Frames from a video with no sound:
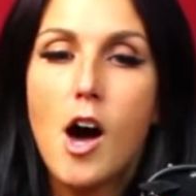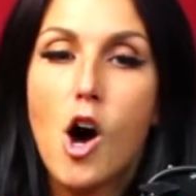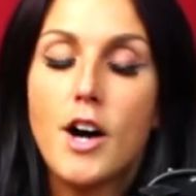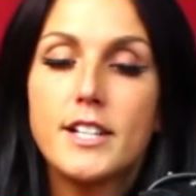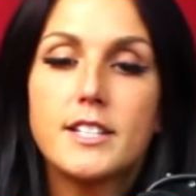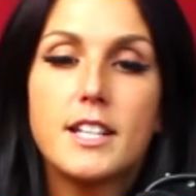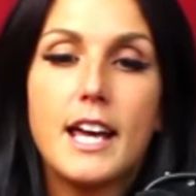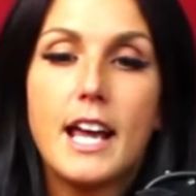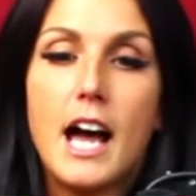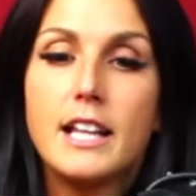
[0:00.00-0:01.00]
Honestly,
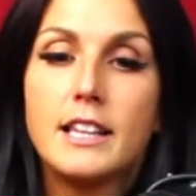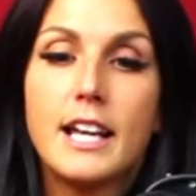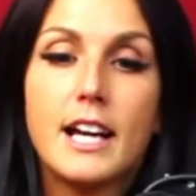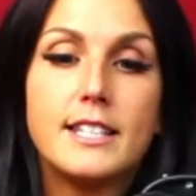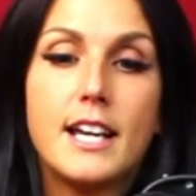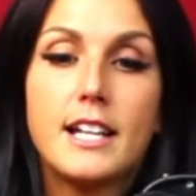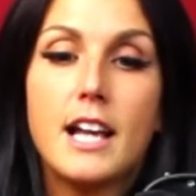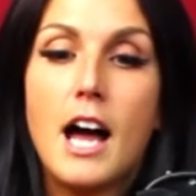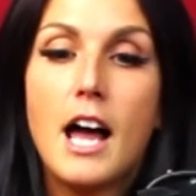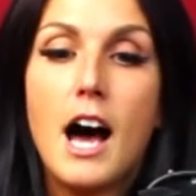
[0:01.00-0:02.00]
like I said,
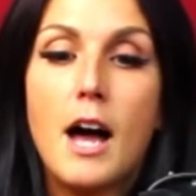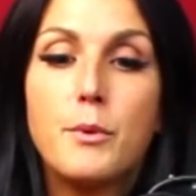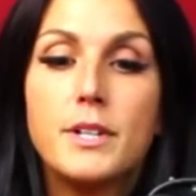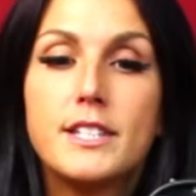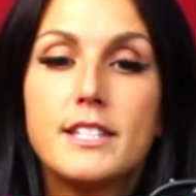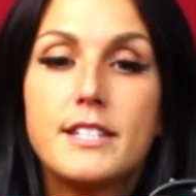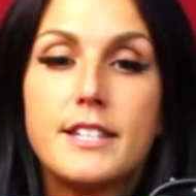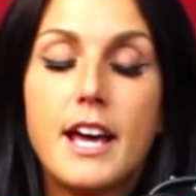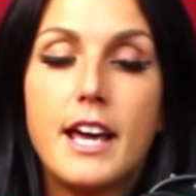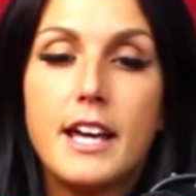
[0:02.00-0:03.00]
I would
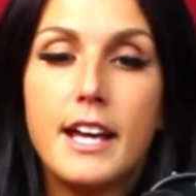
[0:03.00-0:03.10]
stay